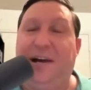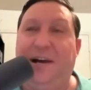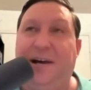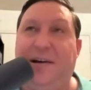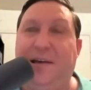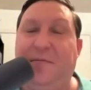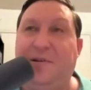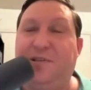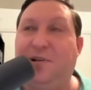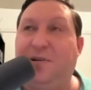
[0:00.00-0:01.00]

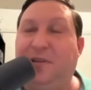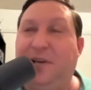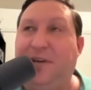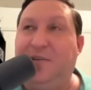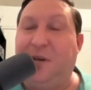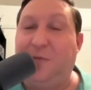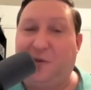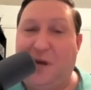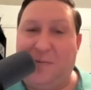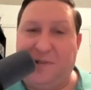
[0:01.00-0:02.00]
Was there like James
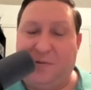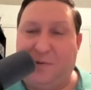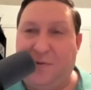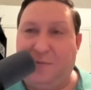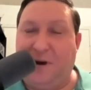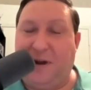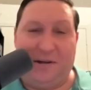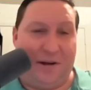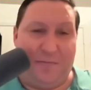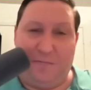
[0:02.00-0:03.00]
Cameron's a great
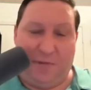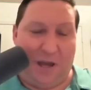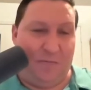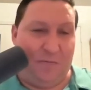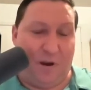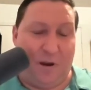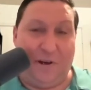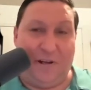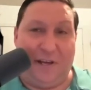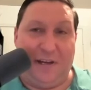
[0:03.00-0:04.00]
writer. I
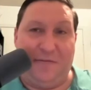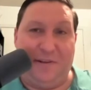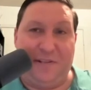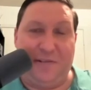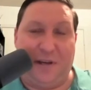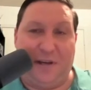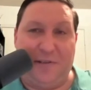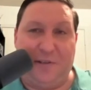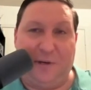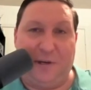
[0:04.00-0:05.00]
read a lot of his
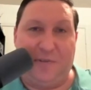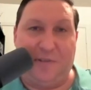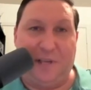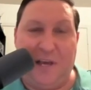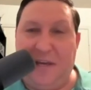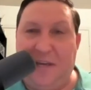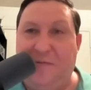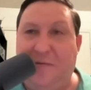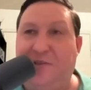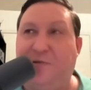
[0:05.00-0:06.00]
scripts,
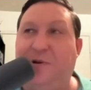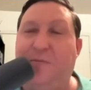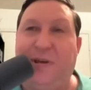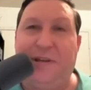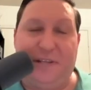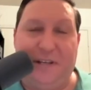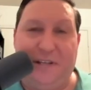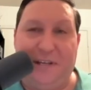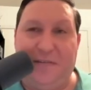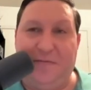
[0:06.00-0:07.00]
even the scriptment he
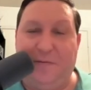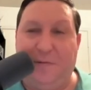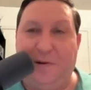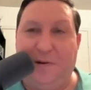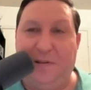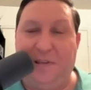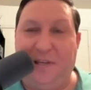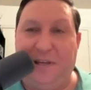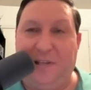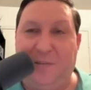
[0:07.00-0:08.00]
did for
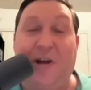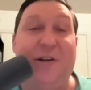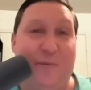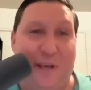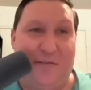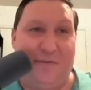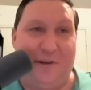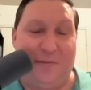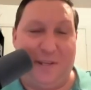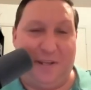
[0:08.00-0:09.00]
the Spider-Man
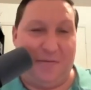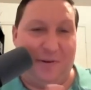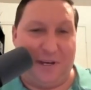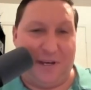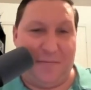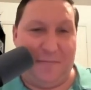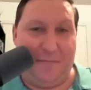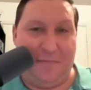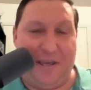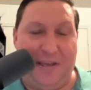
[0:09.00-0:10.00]
film that never got
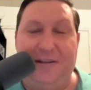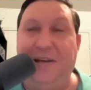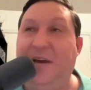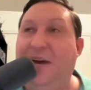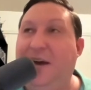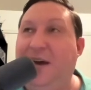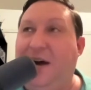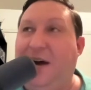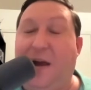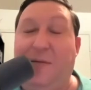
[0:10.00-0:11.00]
made.
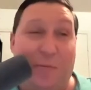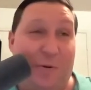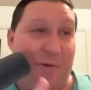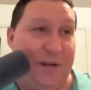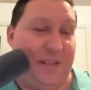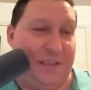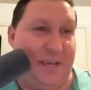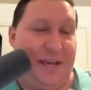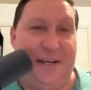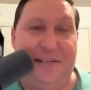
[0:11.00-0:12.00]
I remember reading
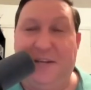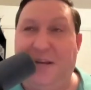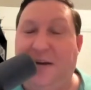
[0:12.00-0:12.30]
that.